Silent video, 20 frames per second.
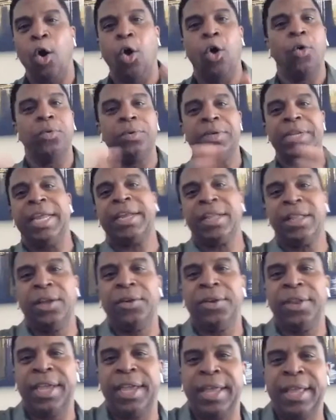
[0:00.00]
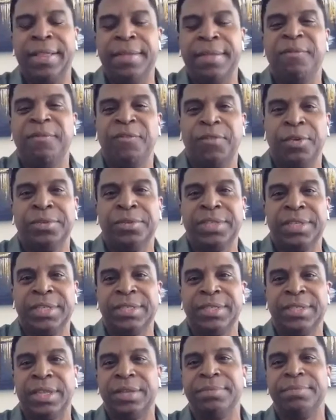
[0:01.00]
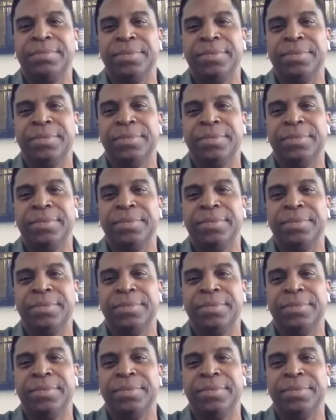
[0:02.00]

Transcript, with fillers: old Nickelodeon versus